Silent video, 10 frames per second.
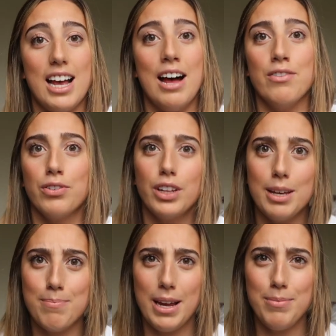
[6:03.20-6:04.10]
have
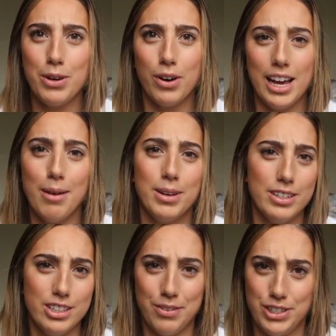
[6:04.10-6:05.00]
really made me who I am
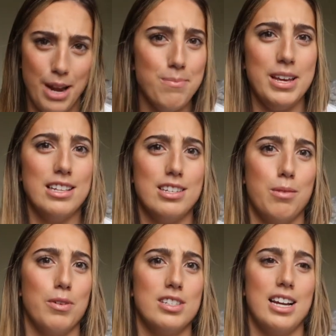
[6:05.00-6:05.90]
and have shaped me to
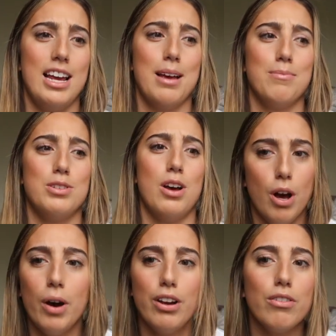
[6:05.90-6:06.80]
the person I am. So
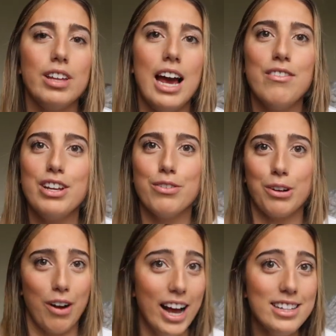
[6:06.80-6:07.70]
no, I don't really have any
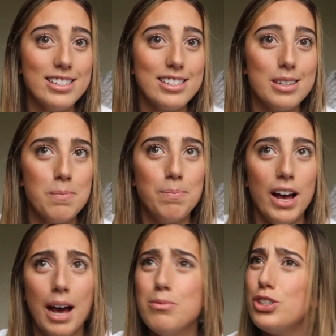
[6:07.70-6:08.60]
regrets,
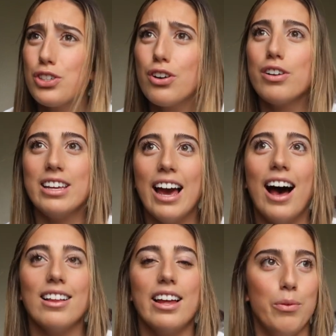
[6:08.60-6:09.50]
but I'm sure,
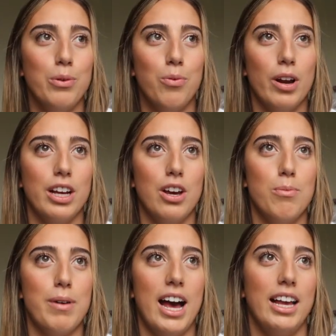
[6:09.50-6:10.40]
yeah, I would want to go
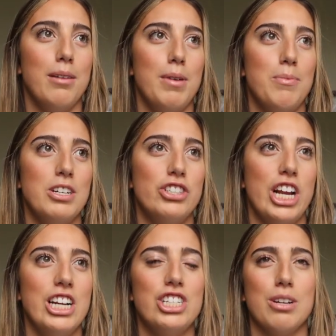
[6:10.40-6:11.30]
back and maybe
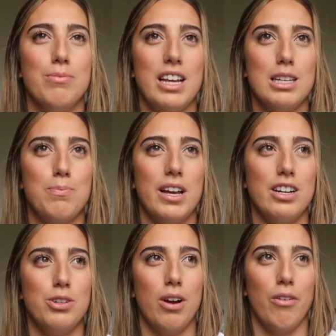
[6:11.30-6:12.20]
change some things,
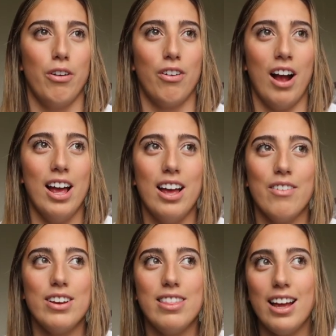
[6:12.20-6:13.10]
but do I regret
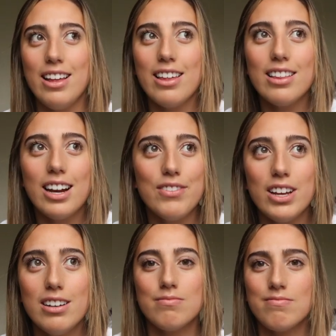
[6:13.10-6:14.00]
everything, anything that I've
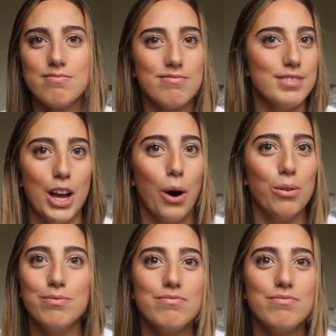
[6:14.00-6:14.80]
done? No,